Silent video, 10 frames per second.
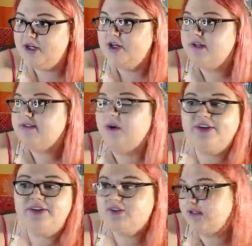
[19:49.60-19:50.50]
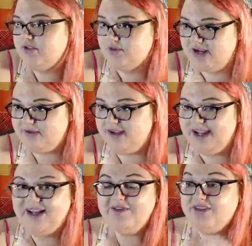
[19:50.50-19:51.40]
So I just started driving, and I
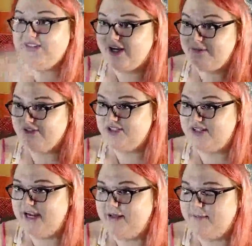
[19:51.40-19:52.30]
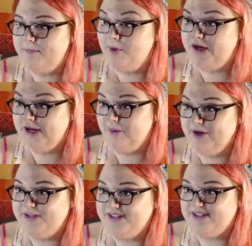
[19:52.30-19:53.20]
even documented it. I went
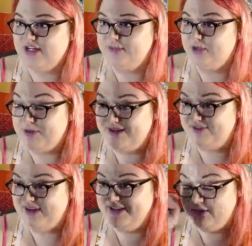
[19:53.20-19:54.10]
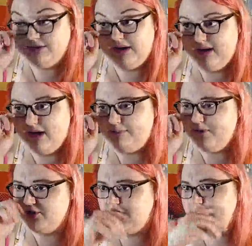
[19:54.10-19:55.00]
on Instagram. You could probably find it.
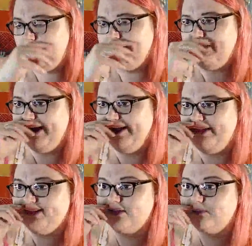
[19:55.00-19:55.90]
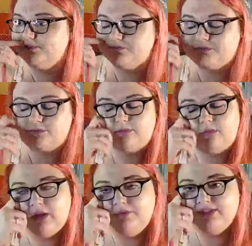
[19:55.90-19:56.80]
I'll put it in the highlights
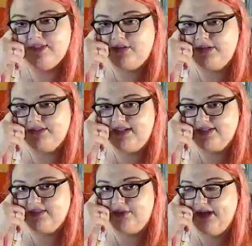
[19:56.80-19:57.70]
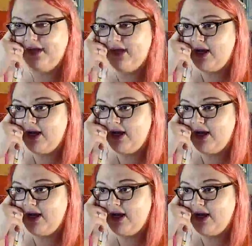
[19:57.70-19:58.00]
if it's not still there.